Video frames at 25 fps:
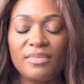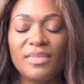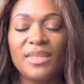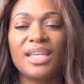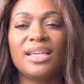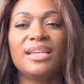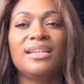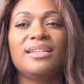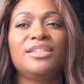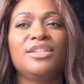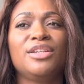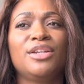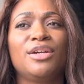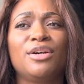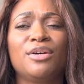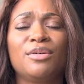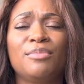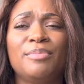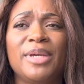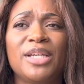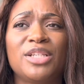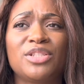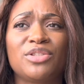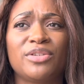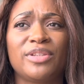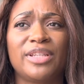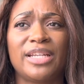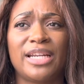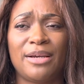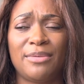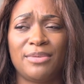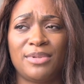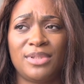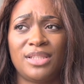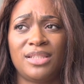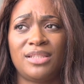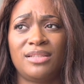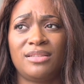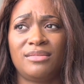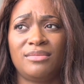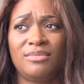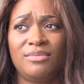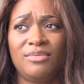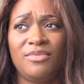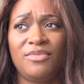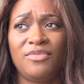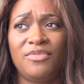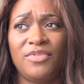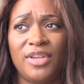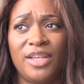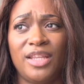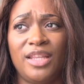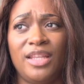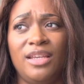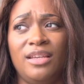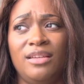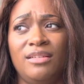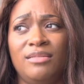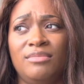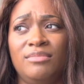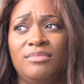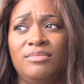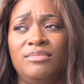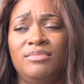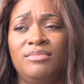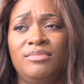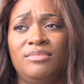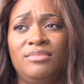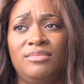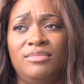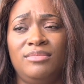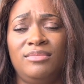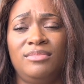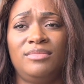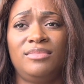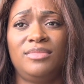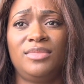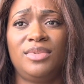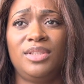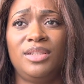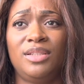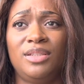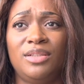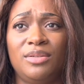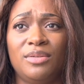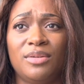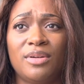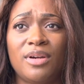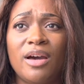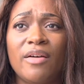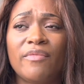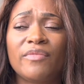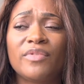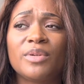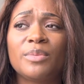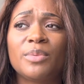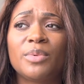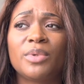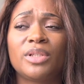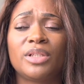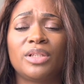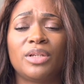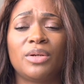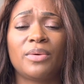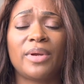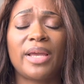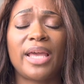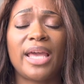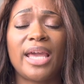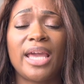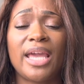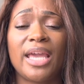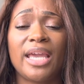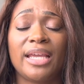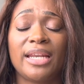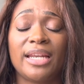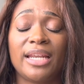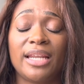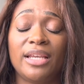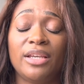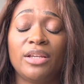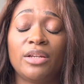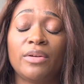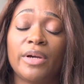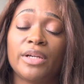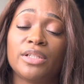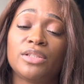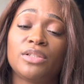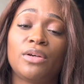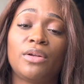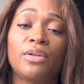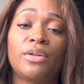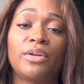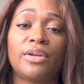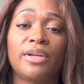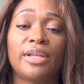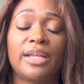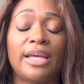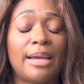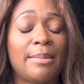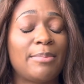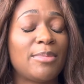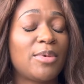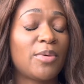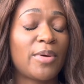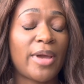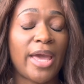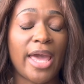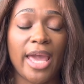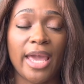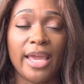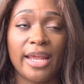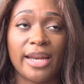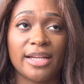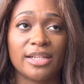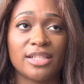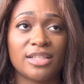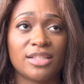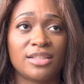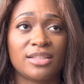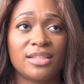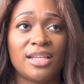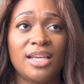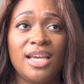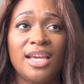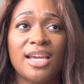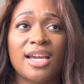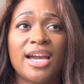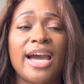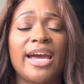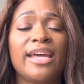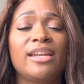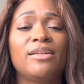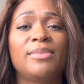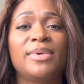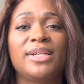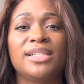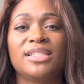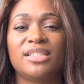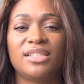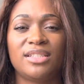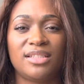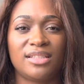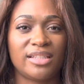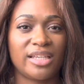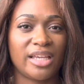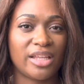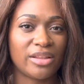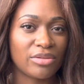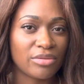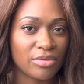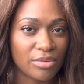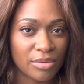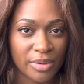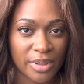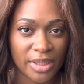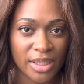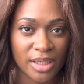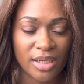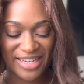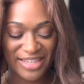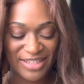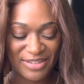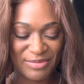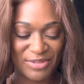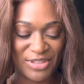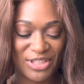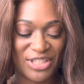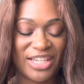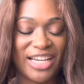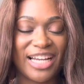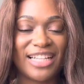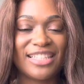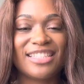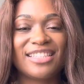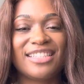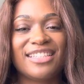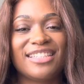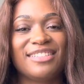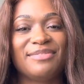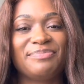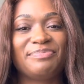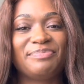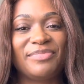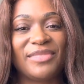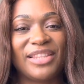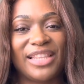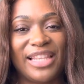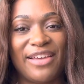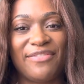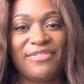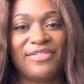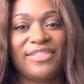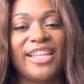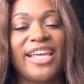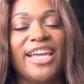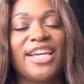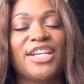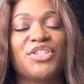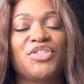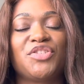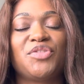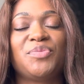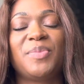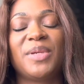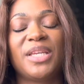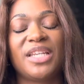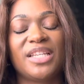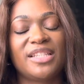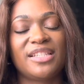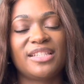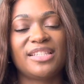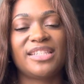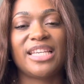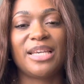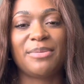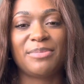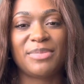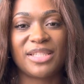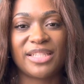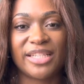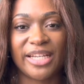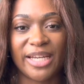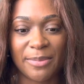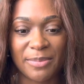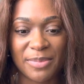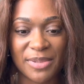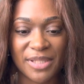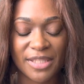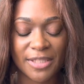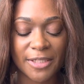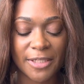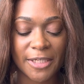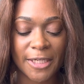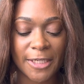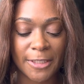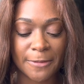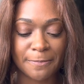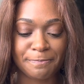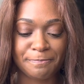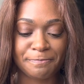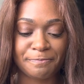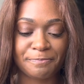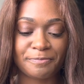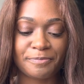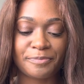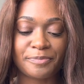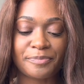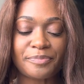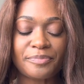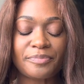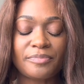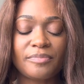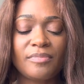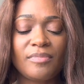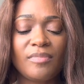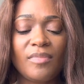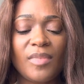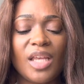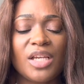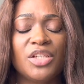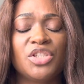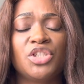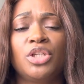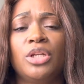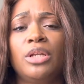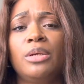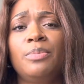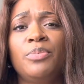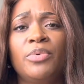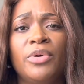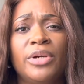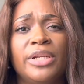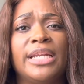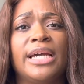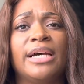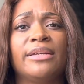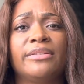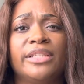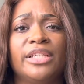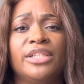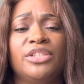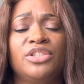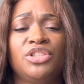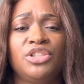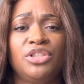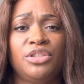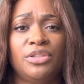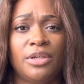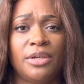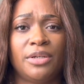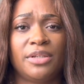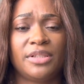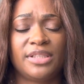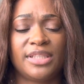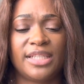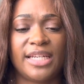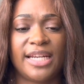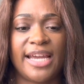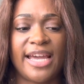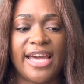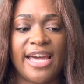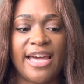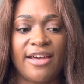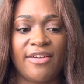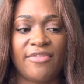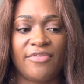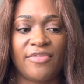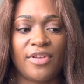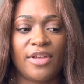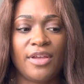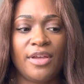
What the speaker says: and, you know, make sure that I was feeling, you know, comfortable and okay. And, you know, I told her like, I'm okay. And I just kind of wanted to just get through it. When she got to the left leg, she repeated the same steps. She did point out that she noticed that I have